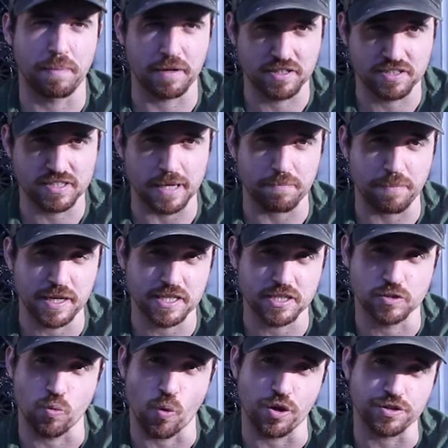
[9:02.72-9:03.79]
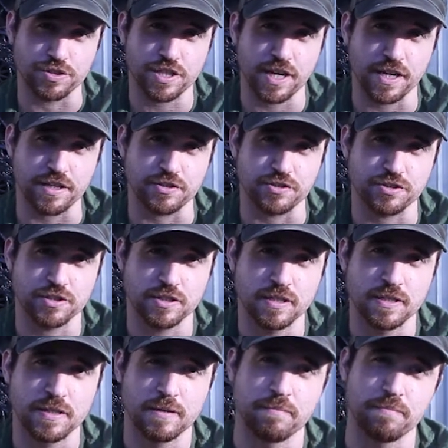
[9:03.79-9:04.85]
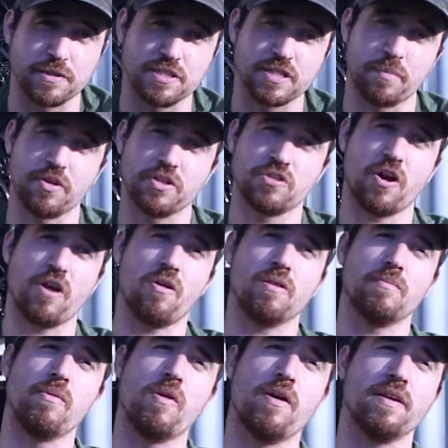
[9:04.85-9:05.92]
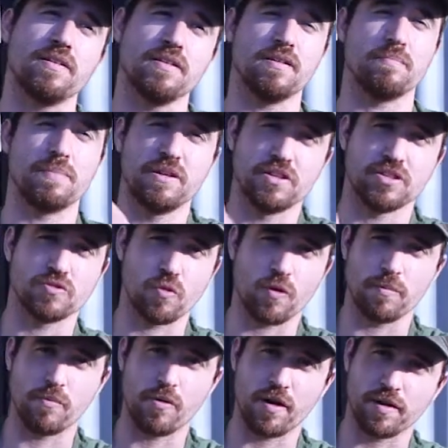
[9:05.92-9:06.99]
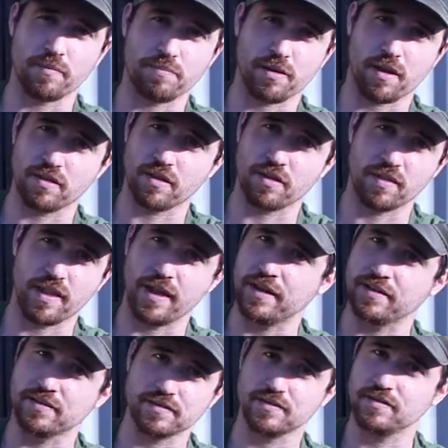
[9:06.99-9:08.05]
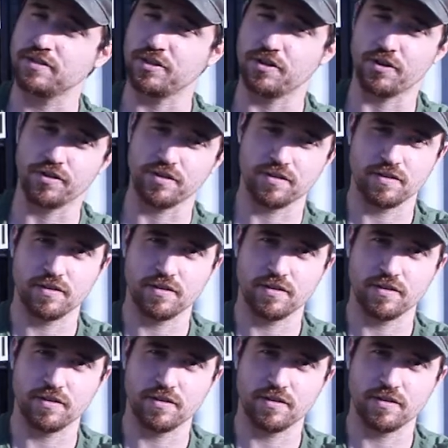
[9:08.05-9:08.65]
big set pieces won't change, but some of the dialogue might, a bit of the story might, but other than that, you know,